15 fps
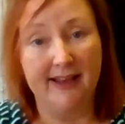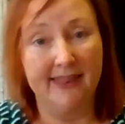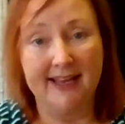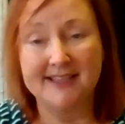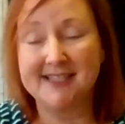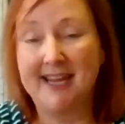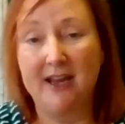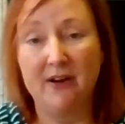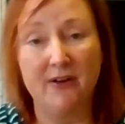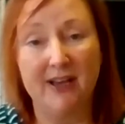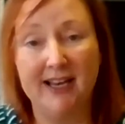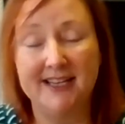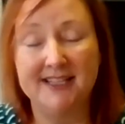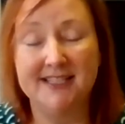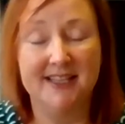That's
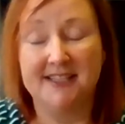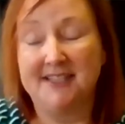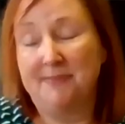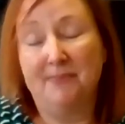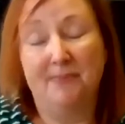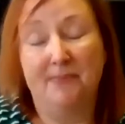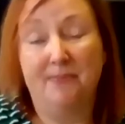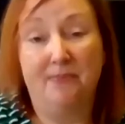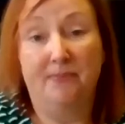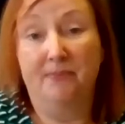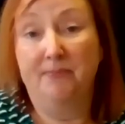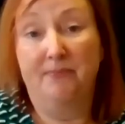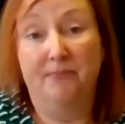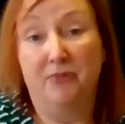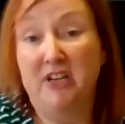calculated as a
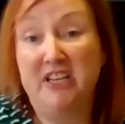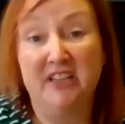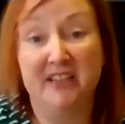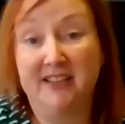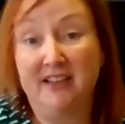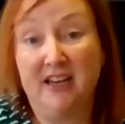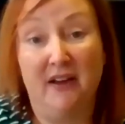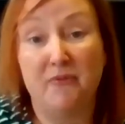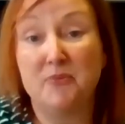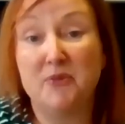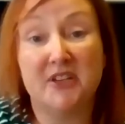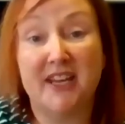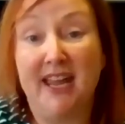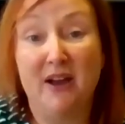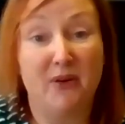brilliant
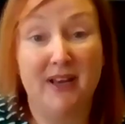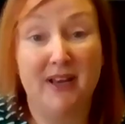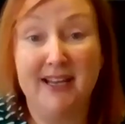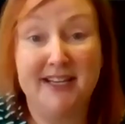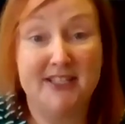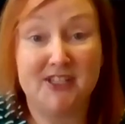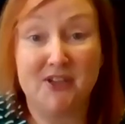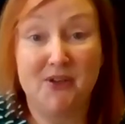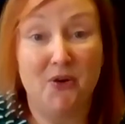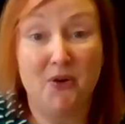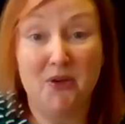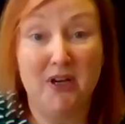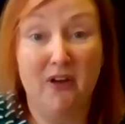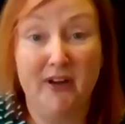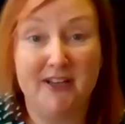government calculator
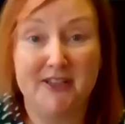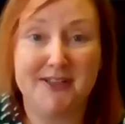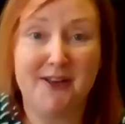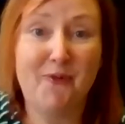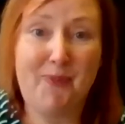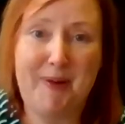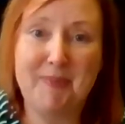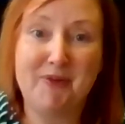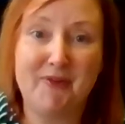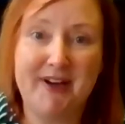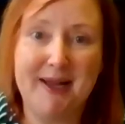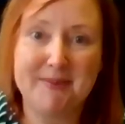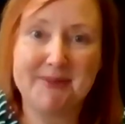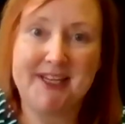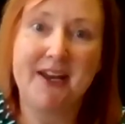online, because a lot of people are ringing
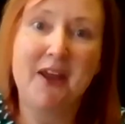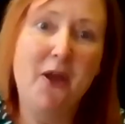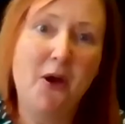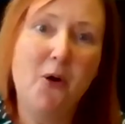up saying,